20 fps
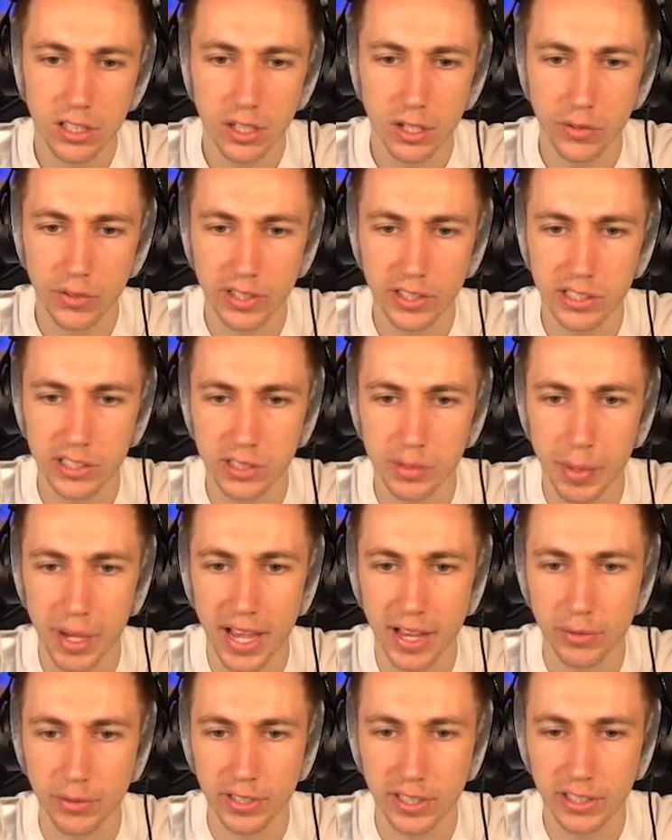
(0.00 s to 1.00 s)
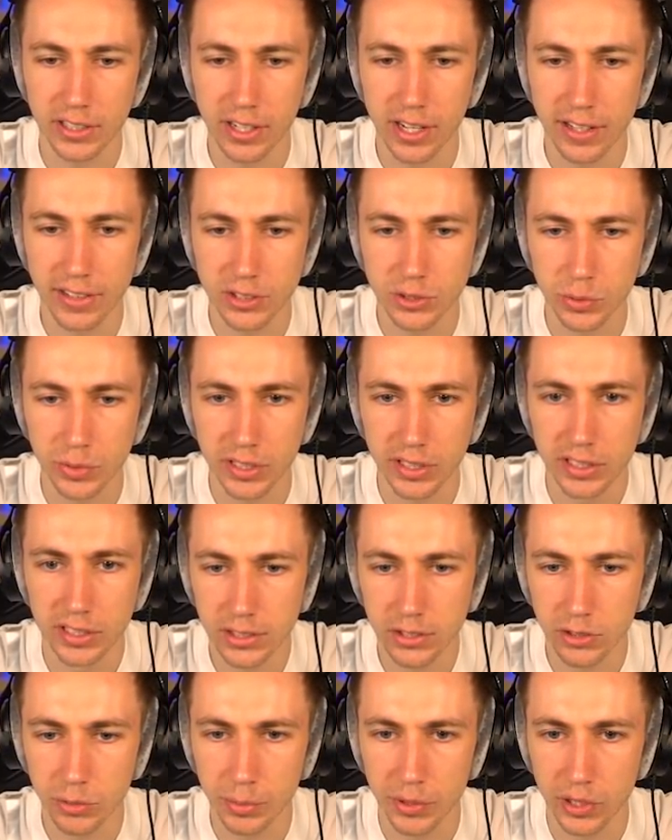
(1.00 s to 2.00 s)
Oh, this is a bad one. I don't like this one.
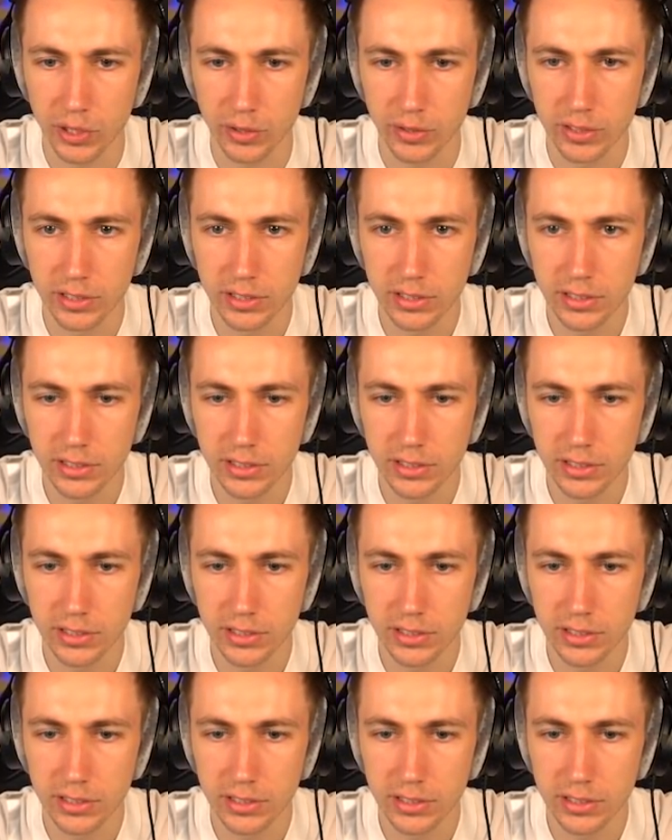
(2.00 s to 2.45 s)
Tilt the bottle.